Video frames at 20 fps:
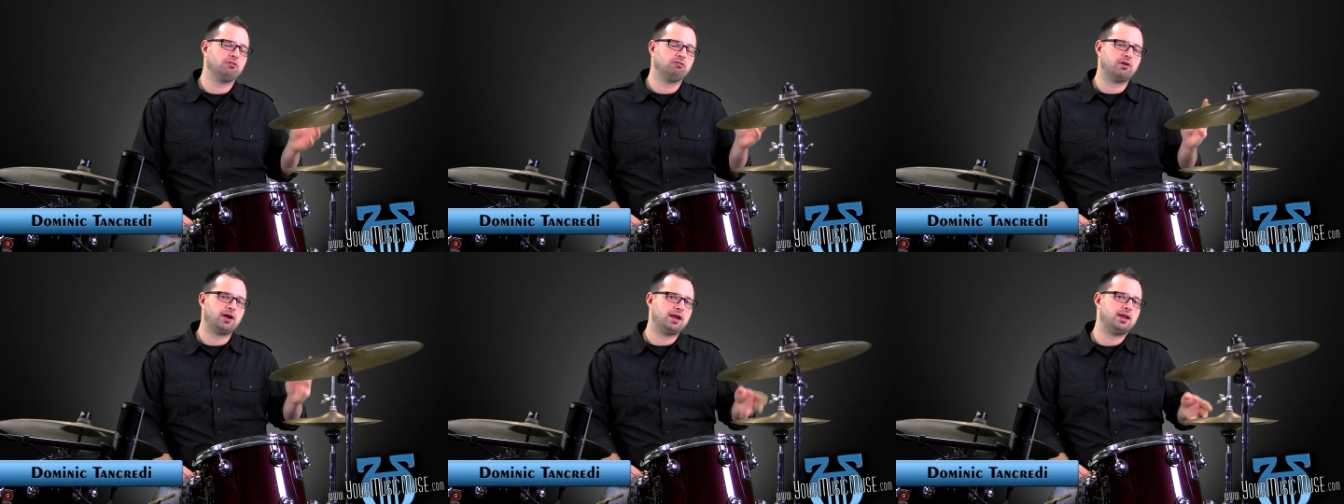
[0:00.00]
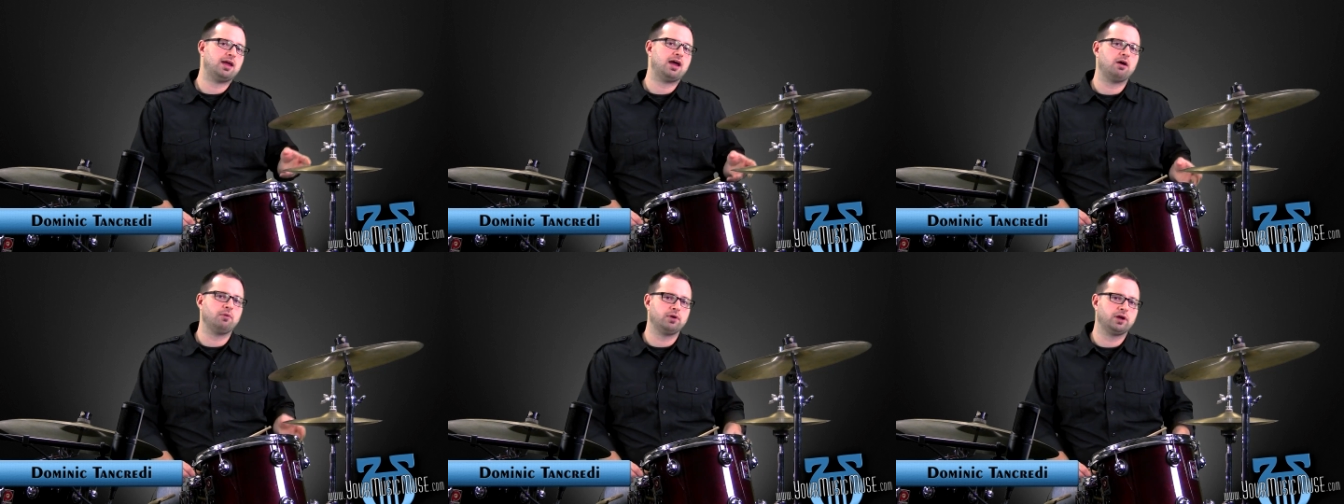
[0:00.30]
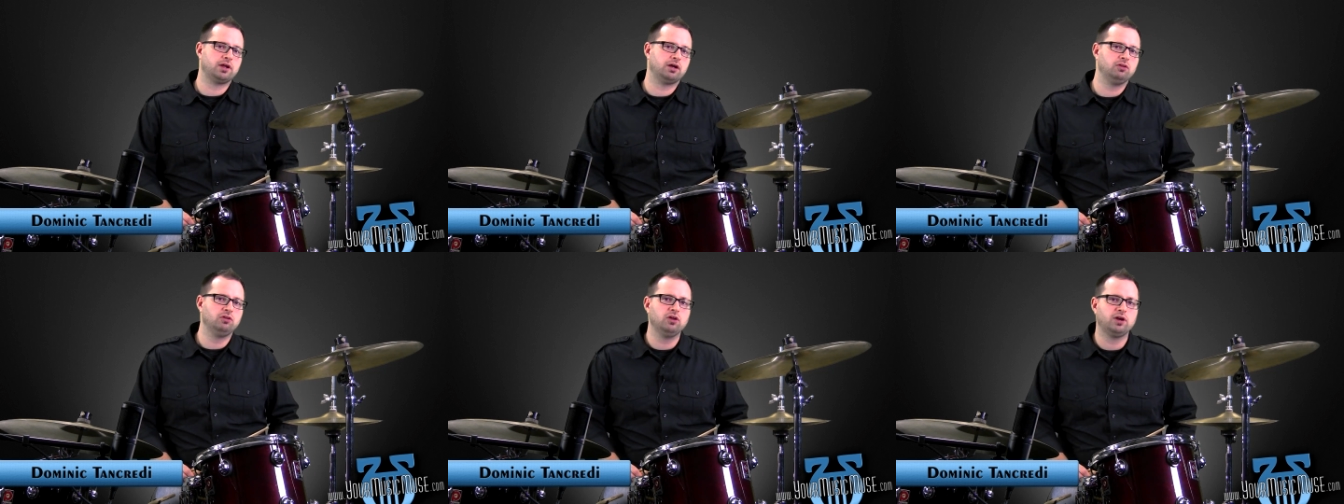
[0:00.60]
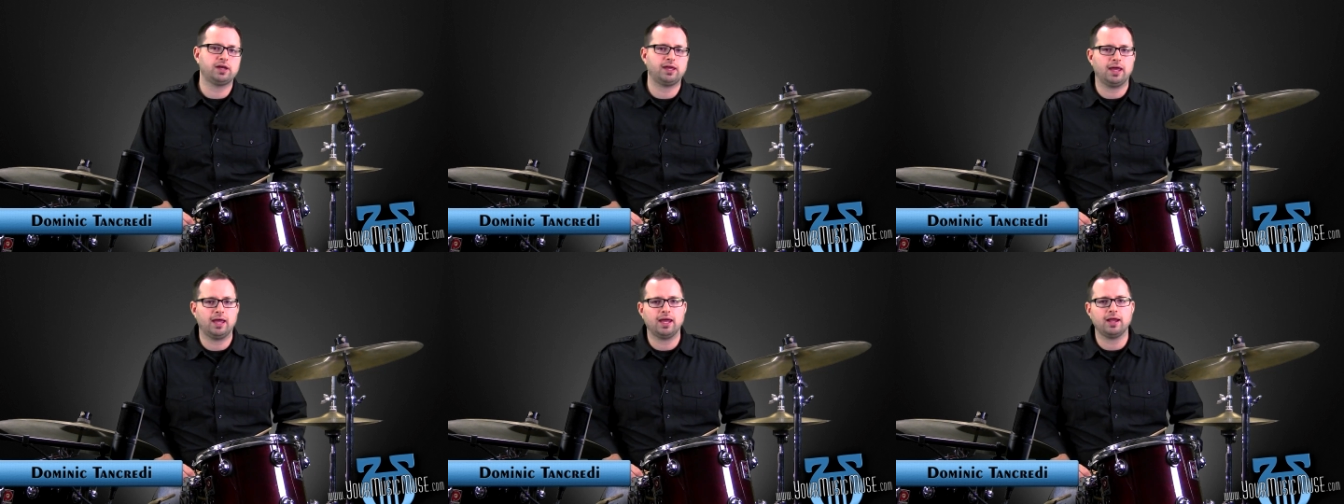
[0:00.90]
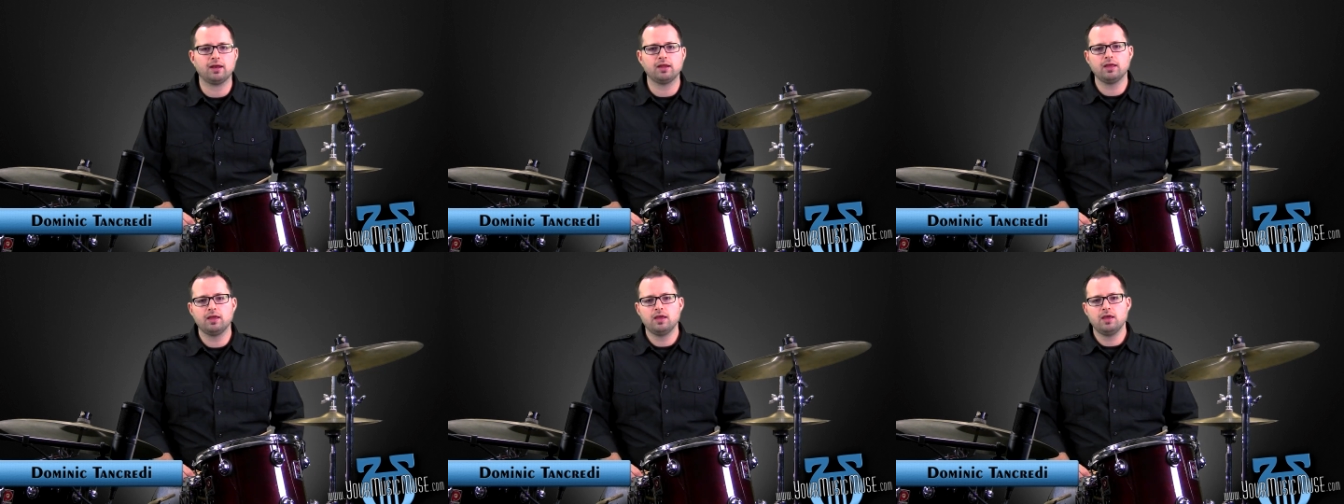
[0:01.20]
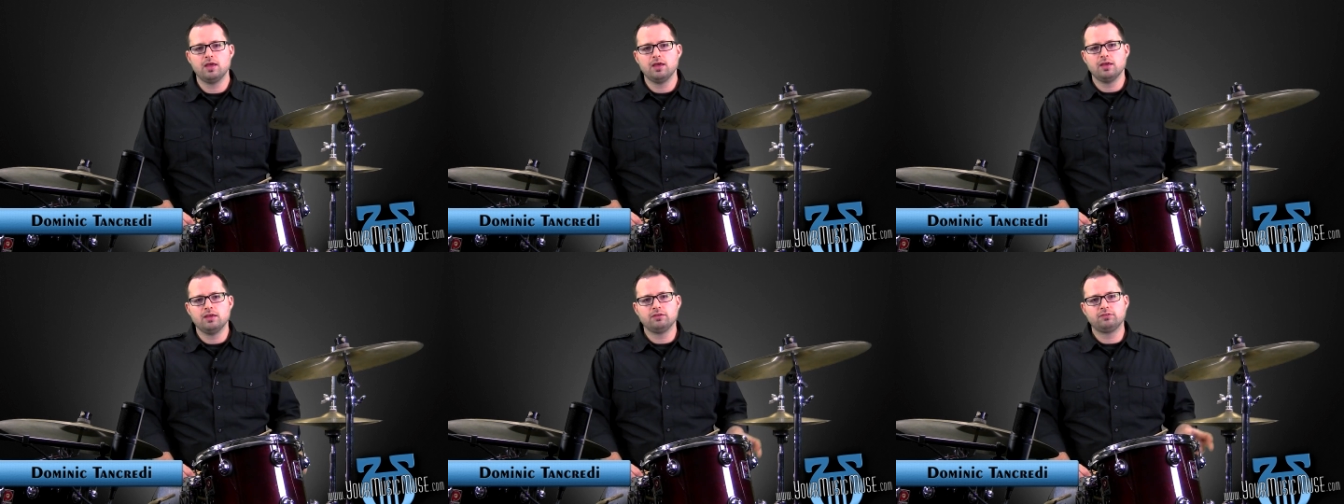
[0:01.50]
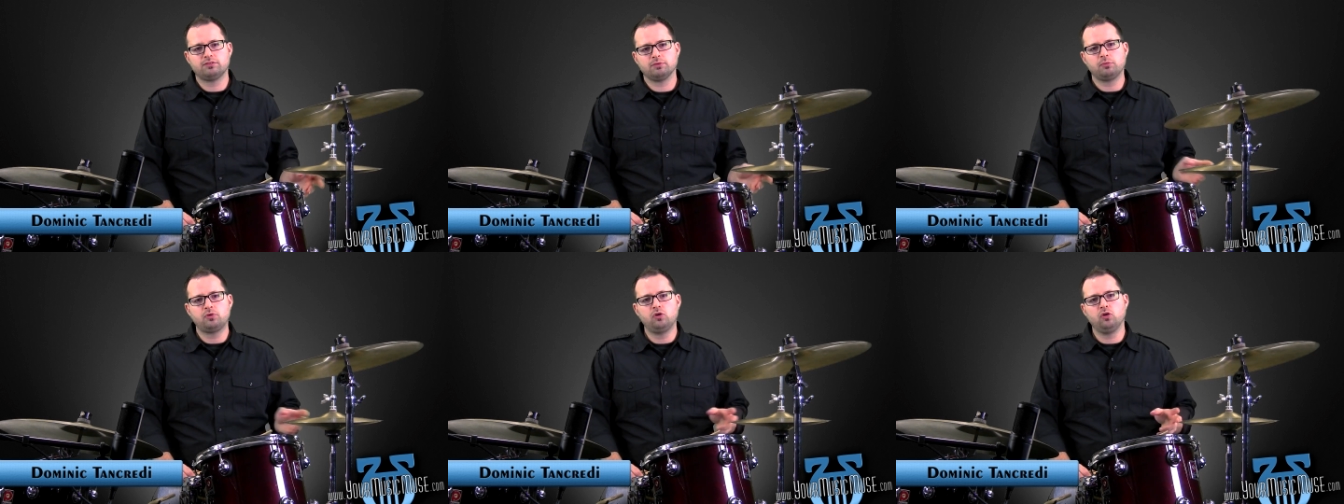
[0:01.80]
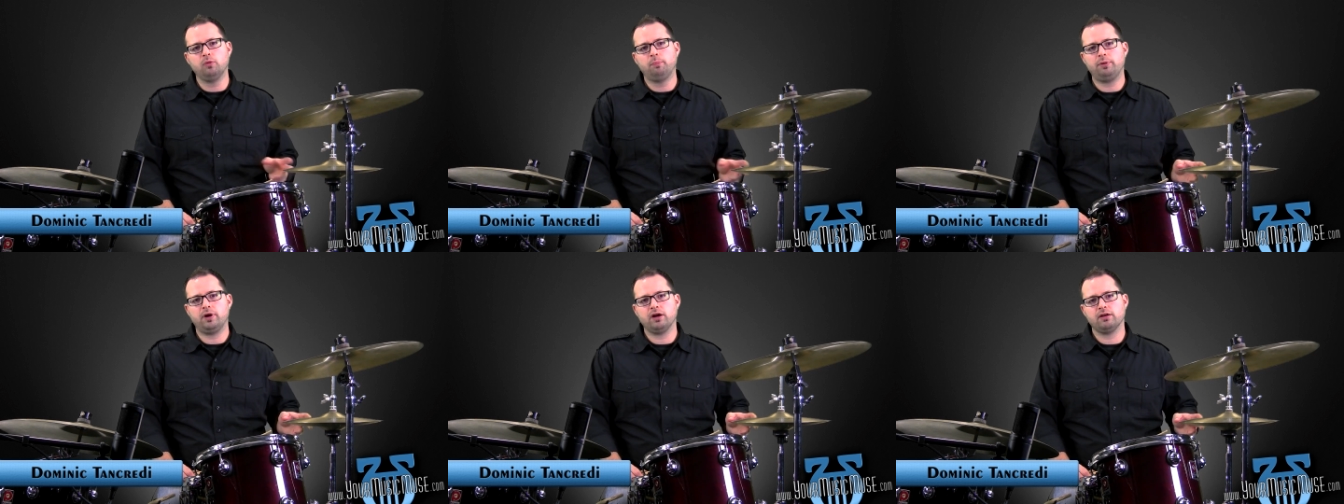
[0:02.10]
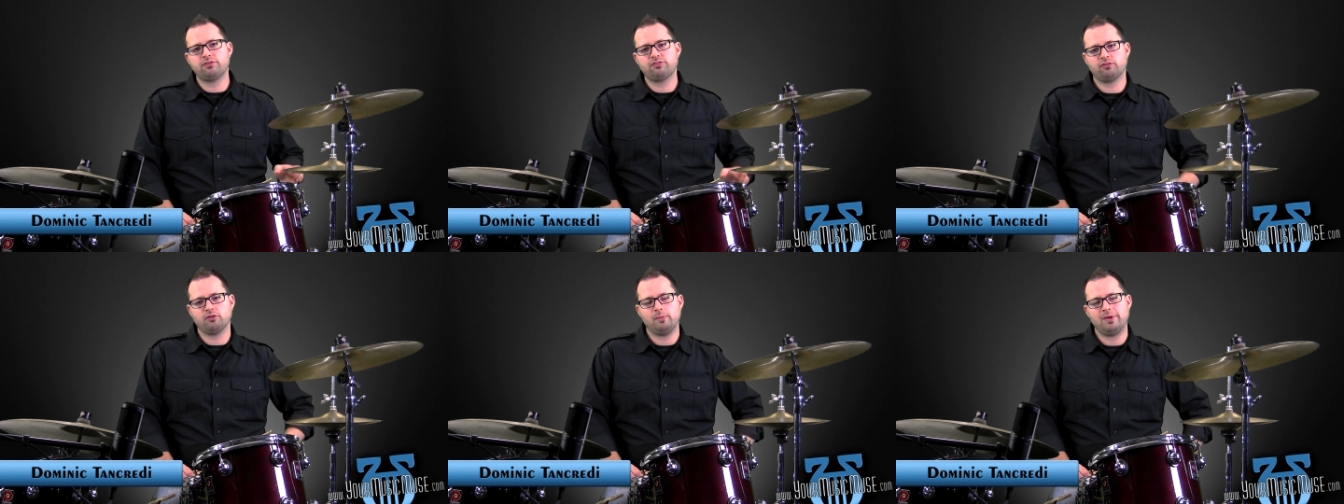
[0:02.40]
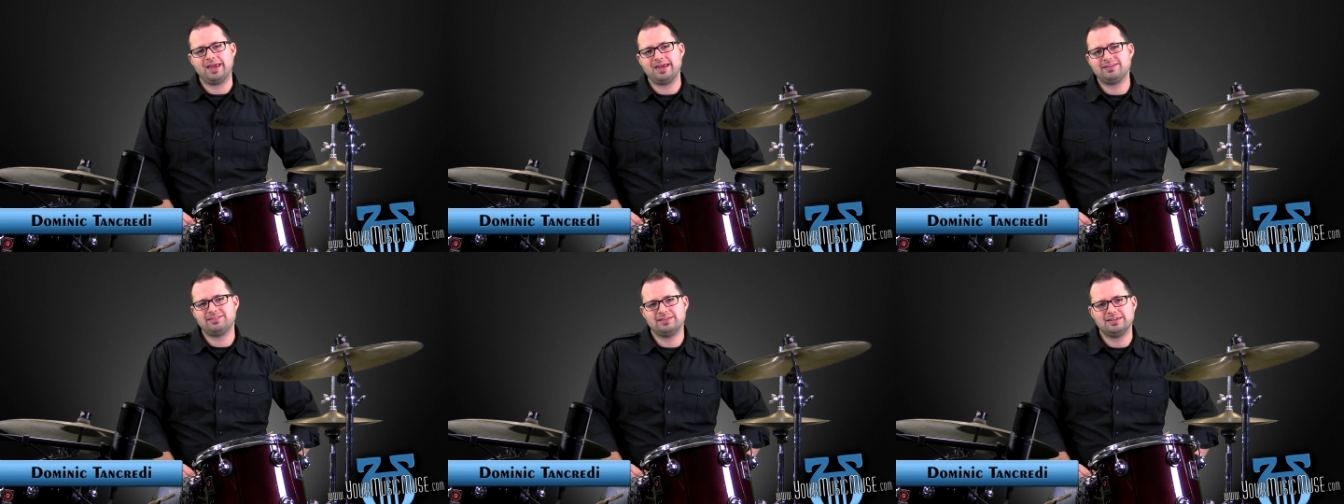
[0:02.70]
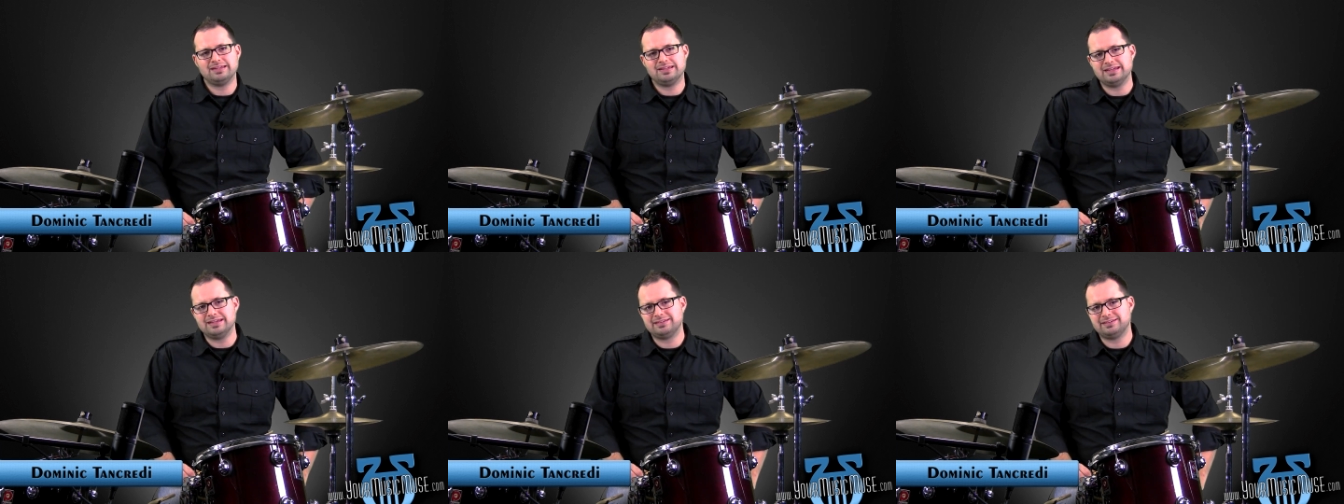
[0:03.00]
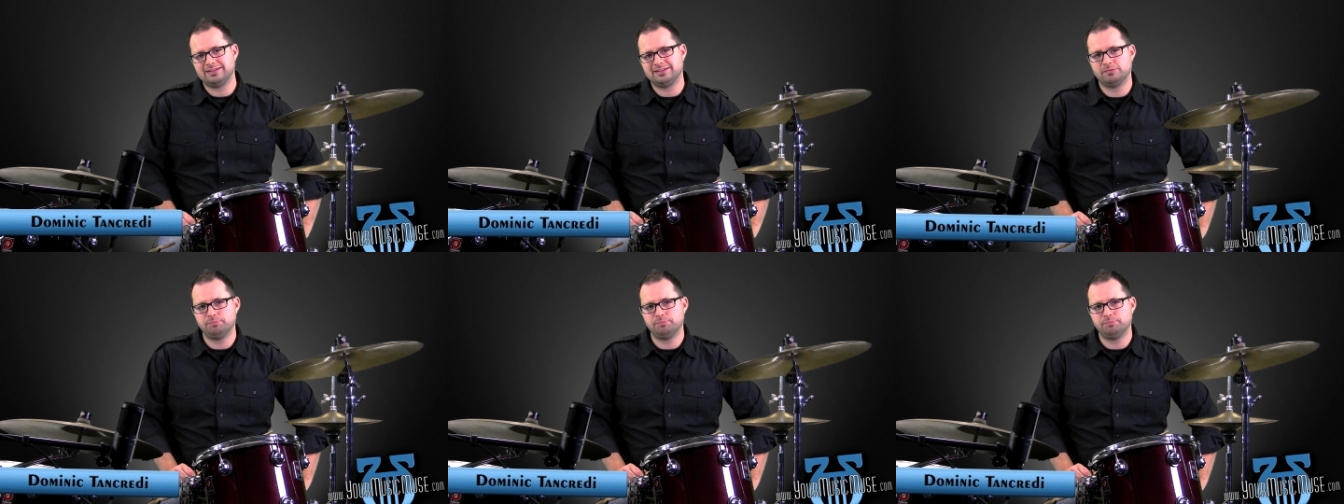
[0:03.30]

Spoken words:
Right now we're going to look at some cool parts from AC/DC's